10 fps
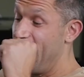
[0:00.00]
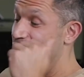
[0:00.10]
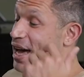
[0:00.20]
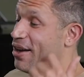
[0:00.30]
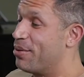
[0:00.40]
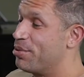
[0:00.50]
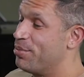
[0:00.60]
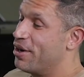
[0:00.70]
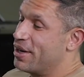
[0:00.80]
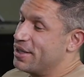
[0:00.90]
Yeah, at
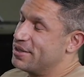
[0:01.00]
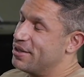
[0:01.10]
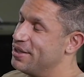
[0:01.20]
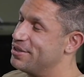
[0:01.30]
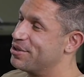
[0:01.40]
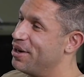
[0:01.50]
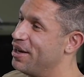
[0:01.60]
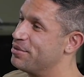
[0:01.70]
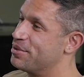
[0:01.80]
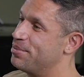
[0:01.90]
Aubrey Marcus on
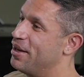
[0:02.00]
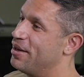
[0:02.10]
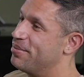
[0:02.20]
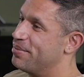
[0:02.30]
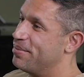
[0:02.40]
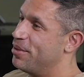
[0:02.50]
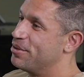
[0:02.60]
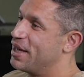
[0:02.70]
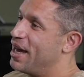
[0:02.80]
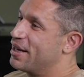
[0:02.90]
Instagram's my
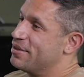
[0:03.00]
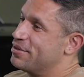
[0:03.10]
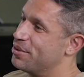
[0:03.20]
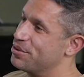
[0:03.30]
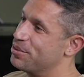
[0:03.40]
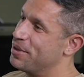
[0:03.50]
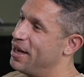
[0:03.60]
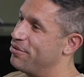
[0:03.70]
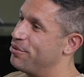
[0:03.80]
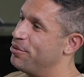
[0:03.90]
most active social
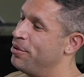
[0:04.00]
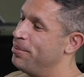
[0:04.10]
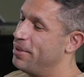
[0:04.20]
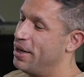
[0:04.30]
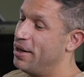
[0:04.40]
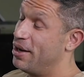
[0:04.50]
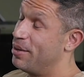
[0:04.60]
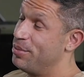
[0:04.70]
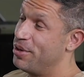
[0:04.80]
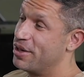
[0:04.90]
platform.
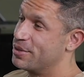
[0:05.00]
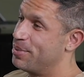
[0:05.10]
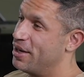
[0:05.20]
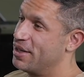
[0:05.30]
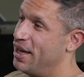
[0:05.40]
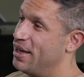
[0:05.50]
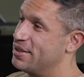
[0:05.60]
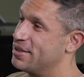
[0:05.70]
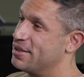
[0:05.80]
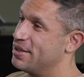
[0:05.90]
Aubrey Marcus
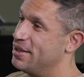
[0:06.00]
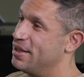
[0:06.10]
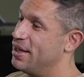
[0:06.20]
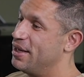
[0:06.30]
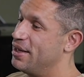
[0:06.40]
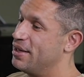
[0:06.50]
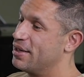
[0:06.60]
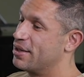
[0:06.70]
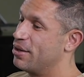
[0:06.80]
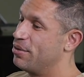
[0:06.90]
Podcast, and
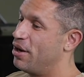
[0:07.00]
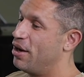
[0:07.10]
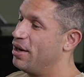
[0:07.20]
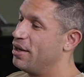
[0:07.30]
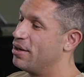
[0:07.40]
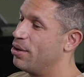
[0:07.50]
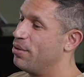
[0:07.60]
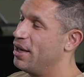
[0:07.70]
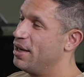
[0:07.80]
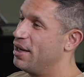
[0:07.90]
then go to Onnit,
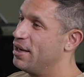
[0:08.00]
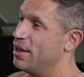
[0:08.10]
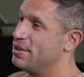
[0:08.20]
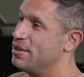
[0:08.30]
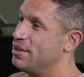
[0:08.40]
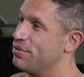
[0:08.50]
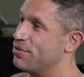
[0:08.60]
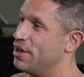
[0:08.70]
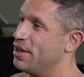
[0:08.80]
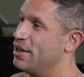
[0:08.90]
O-N-N-I-T,
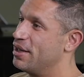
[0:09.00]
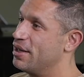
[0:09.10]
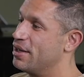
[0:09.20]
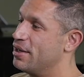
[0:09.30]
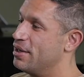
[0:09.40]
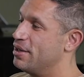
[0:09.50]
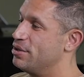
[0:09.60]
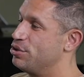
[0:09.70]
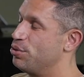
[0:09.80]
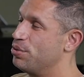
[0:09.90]
for any of the
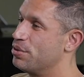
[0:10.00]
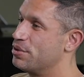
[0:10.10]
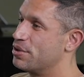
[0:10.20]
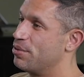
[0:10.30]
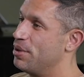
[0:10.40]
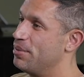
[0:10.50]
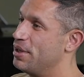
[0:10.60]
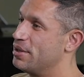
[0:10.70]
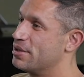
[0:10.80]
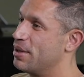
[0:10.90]
tools,
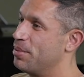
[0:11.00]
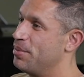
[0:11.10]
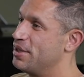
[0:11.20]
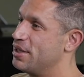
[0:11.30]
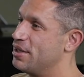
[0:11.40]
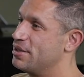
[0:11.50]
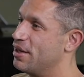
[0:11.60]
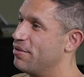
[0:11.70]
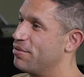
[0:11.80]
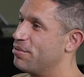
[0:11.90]
equipment, supplements, any
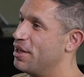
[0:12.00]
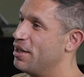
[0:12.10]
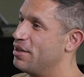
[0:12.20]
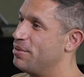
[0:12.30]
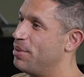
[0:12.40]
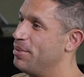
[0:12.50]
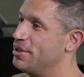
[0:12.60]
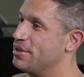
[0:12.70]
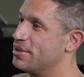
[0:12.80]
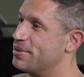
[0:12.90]
stuff related to my
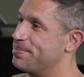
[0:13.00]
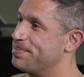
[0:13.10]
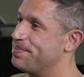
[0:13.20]
business.